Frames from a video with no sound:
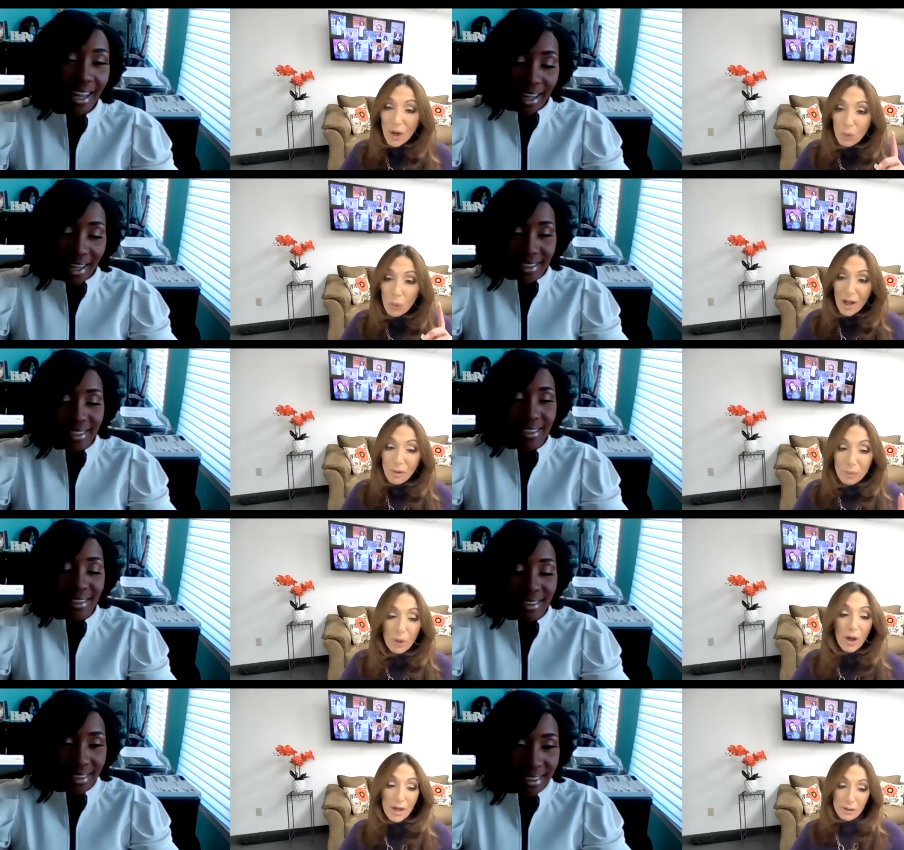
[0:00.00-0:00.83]
Speaker 1: so well
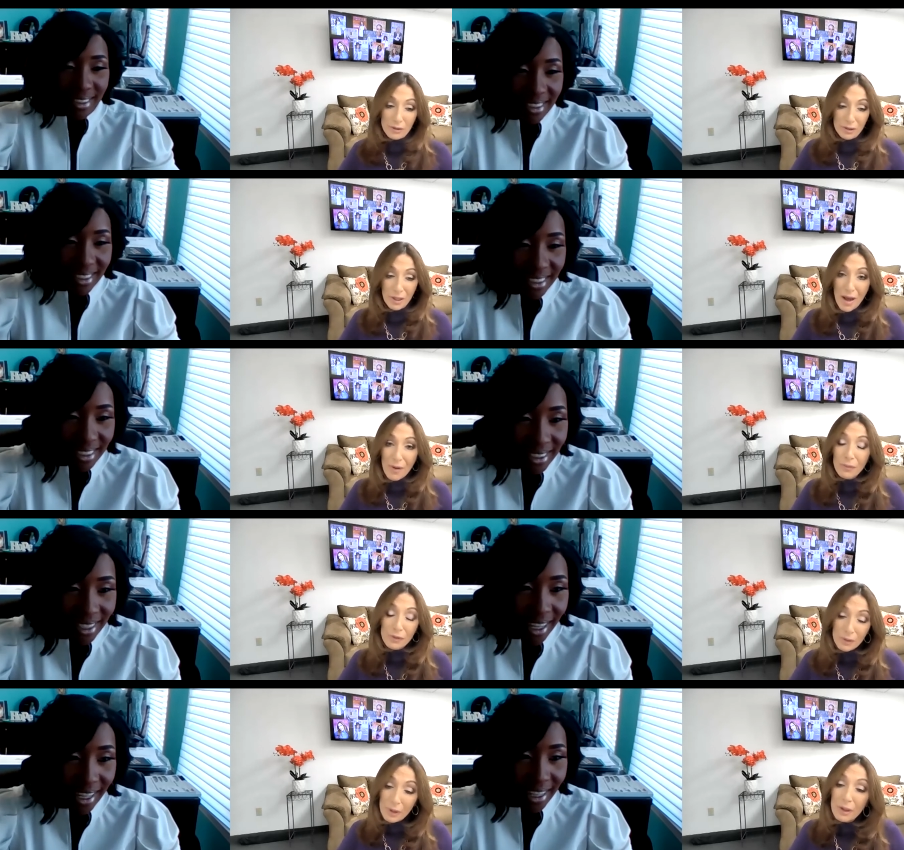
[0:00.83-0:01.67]
put. Yep.
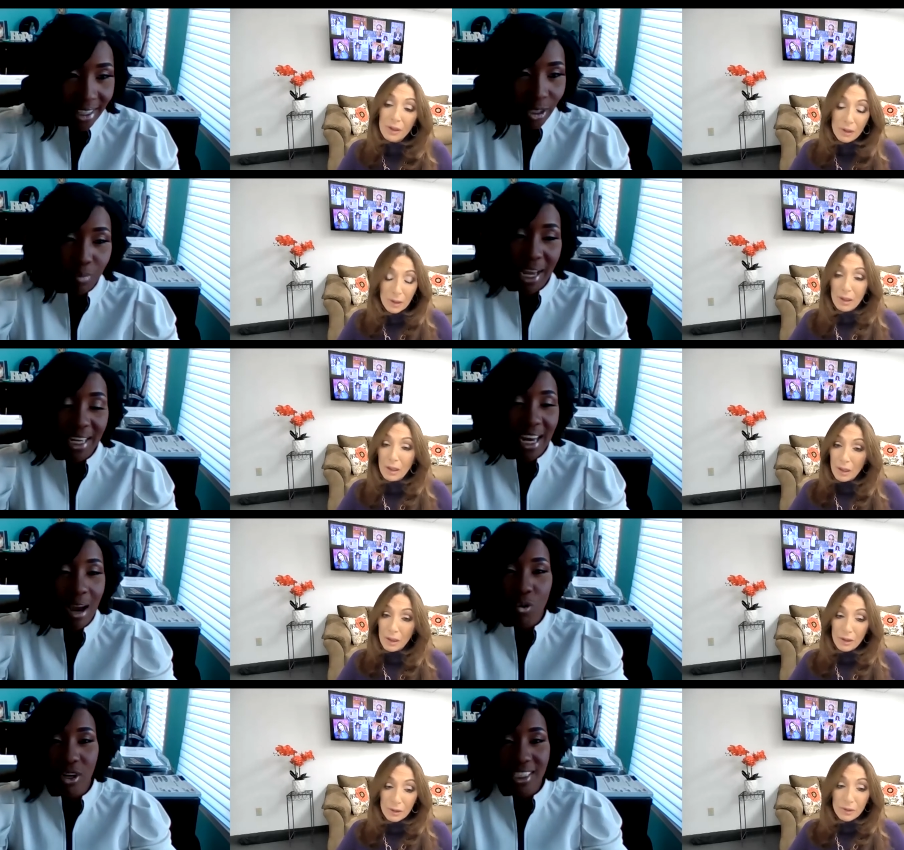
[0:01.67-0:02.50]
Speaker 2: Yeah. You may
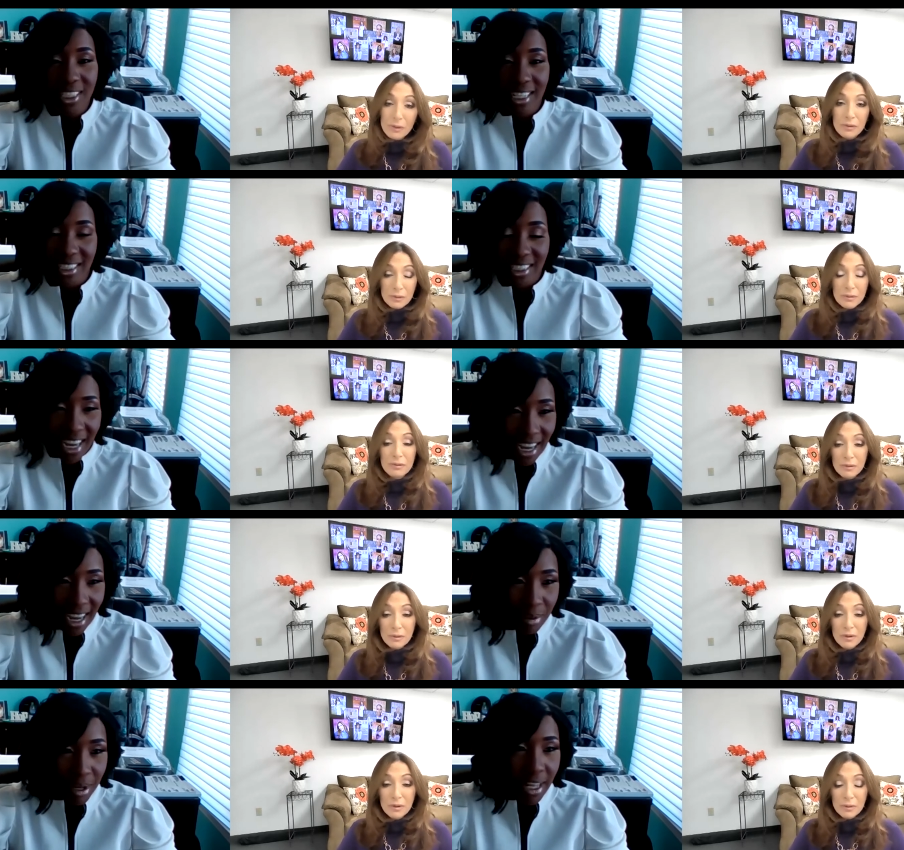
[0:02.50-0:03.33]
not want that
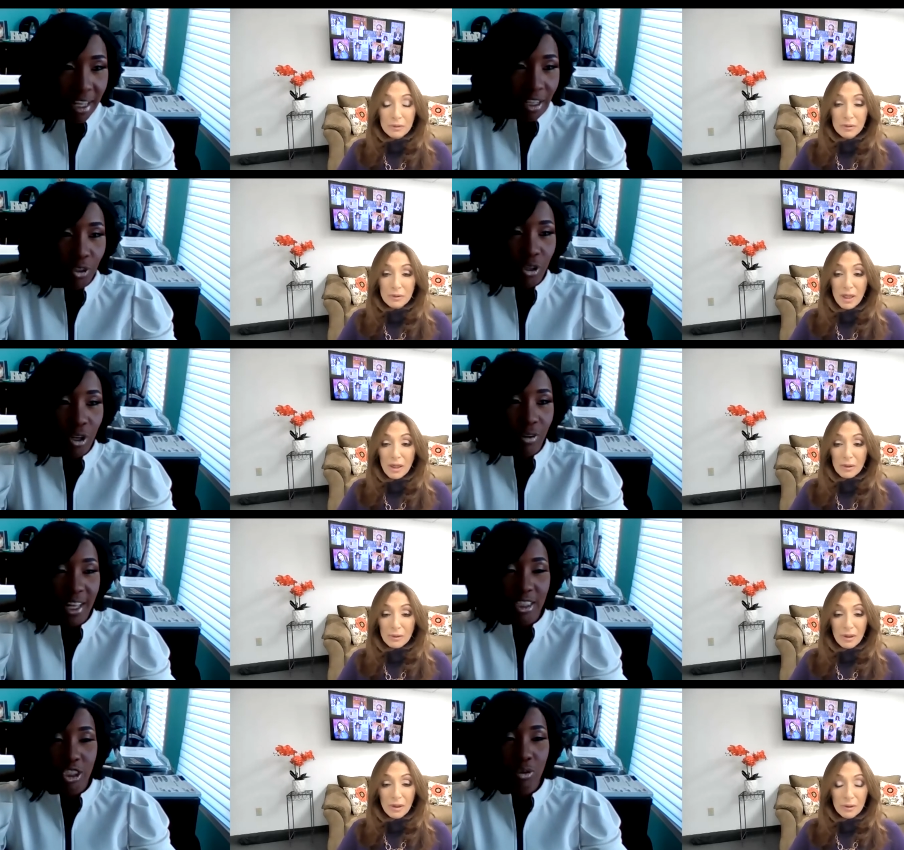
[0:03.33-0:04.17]
job, you know,
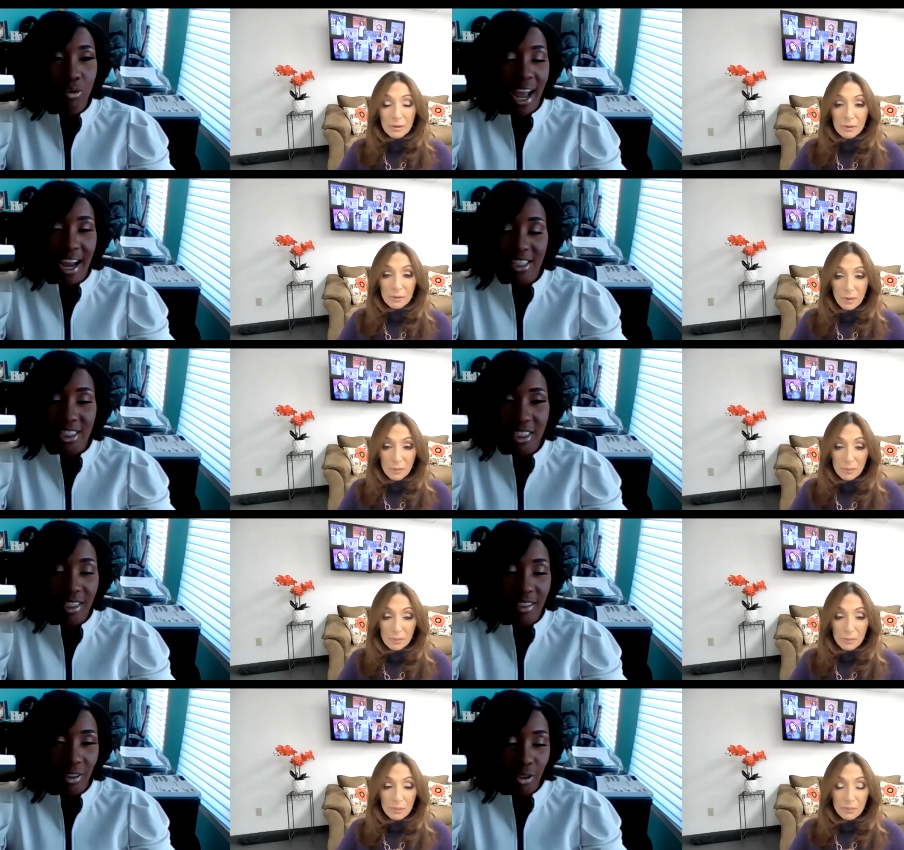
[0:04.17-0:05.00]
yeah. that you
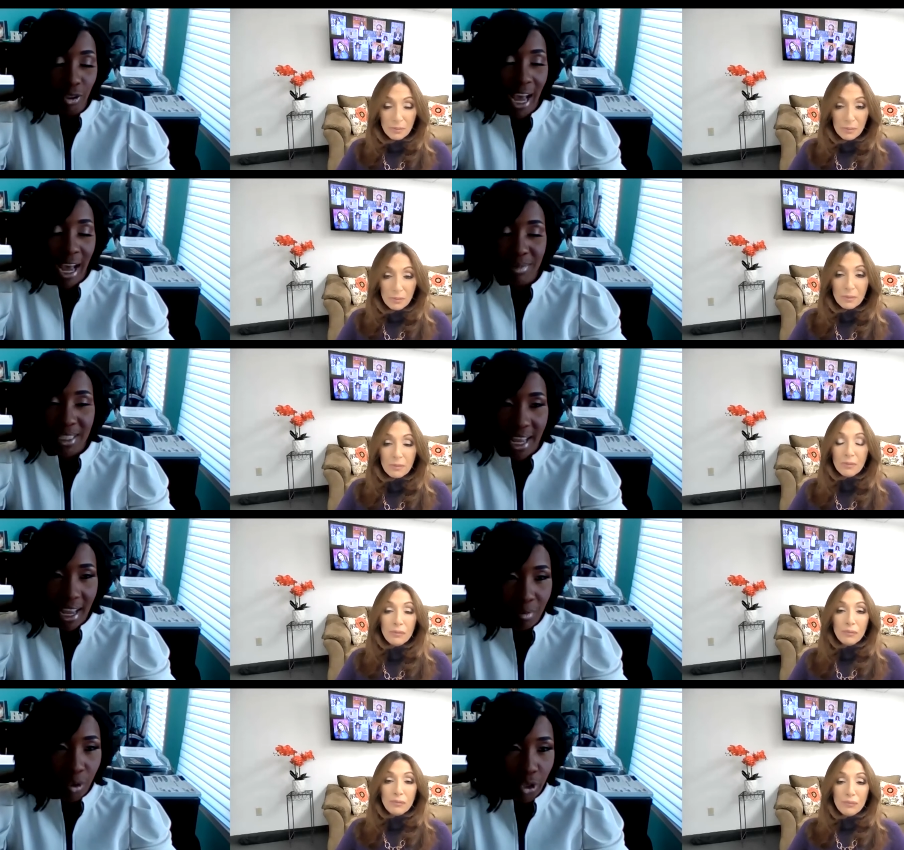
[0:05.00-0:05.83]
actually
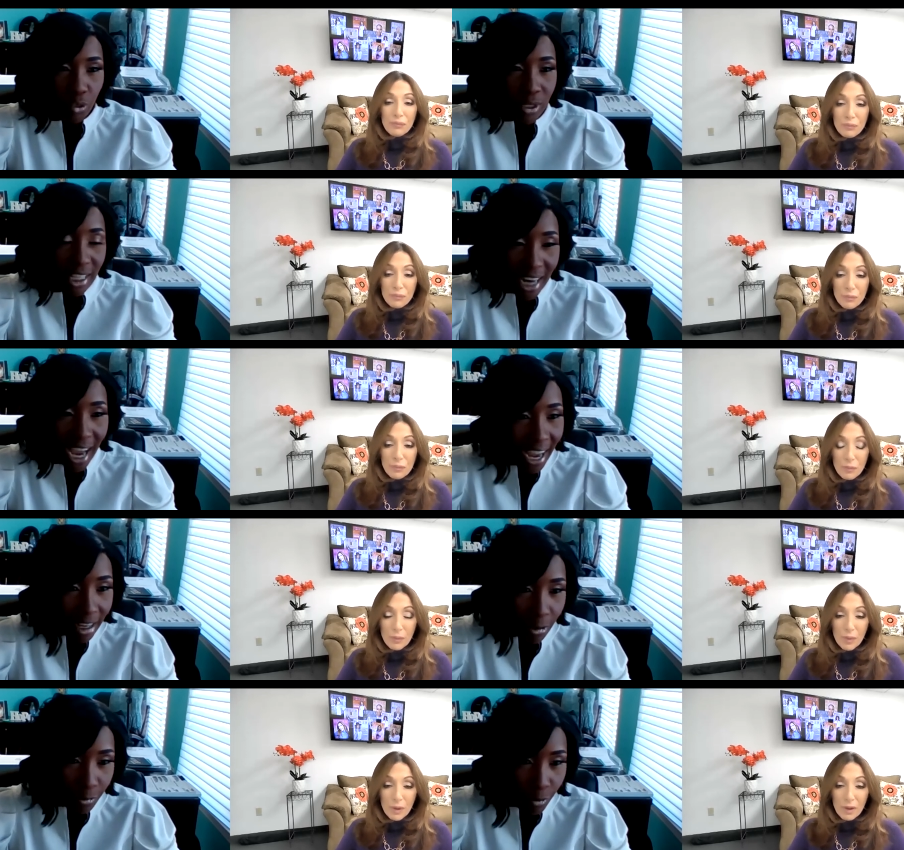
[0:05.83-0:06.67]
obtain or you get
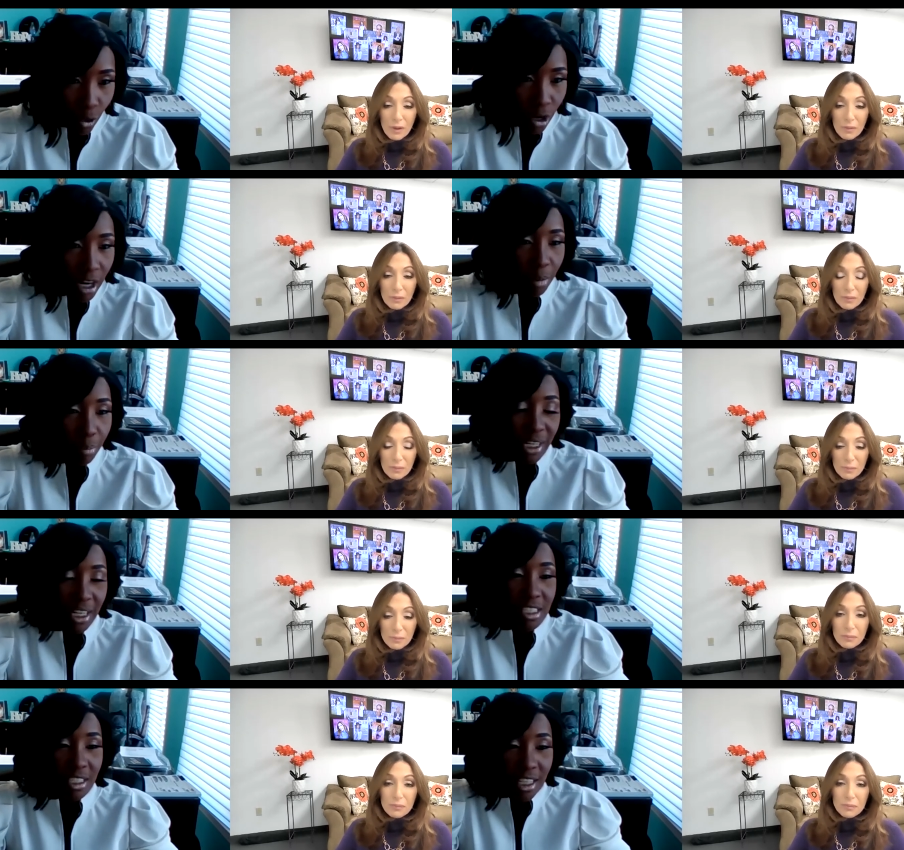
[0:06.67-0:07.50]
hired for, but it's